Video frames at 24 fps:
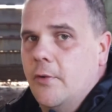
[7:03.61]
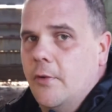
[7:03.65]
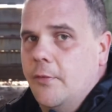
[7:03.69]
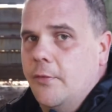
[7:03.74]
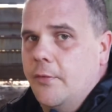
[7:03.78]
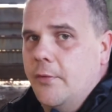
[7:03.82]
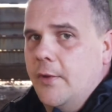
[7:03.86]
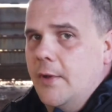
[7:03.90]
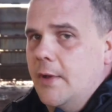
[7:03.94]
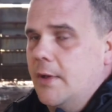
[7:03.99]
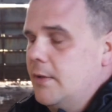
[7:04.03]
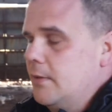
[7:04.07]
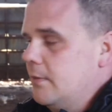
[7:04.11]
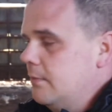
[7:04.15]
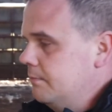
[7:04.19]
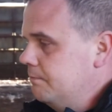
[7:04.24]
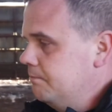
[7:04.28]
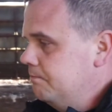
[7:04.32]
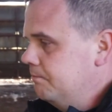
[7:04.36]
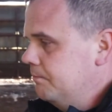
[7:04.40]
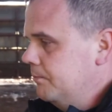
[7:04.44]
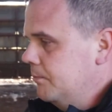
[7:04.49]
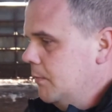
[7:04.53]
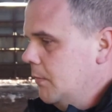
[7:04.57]
Officer,
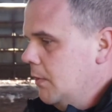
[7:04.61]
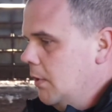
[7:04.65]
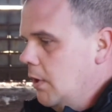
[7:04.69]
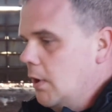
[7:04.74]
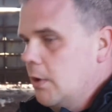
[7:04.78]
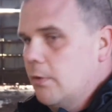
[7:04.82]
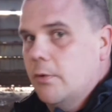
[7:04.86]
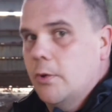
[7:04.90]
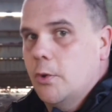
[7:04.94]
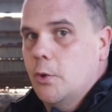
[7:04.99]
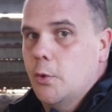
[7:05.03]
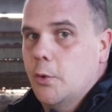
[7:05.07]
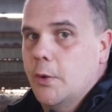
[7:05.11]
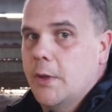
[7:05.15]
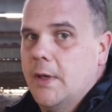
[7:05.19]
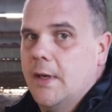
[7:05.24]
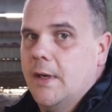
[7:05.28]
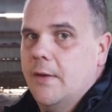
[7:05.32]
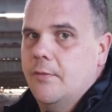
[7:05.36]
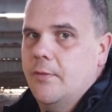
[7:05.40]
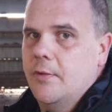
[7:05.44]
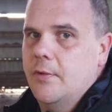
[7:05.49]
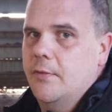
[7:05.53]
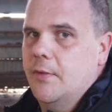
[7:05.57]
I recorded
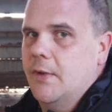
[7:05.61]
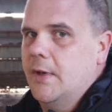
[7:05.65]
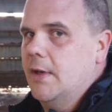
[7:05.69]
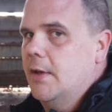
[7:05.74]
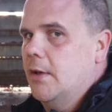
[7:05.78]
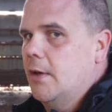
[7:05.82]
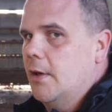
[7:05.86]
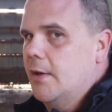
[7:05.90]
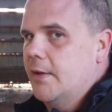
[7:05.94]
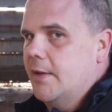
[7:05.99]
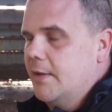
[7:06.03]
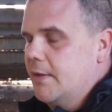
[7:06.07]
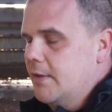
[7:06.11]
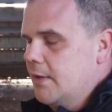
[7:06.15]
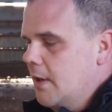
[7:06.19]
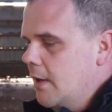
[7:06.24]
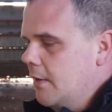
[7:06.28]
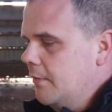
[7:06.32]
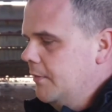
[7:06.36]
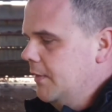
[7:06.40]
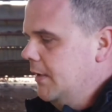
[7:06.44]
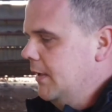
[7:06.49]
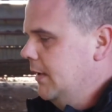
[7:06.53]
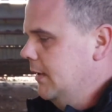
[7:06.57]
everything. I did
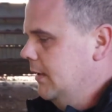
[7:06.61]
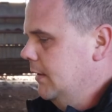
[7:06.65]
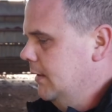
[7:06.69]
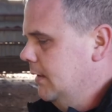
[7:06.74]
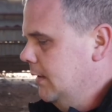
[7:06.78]
nothing."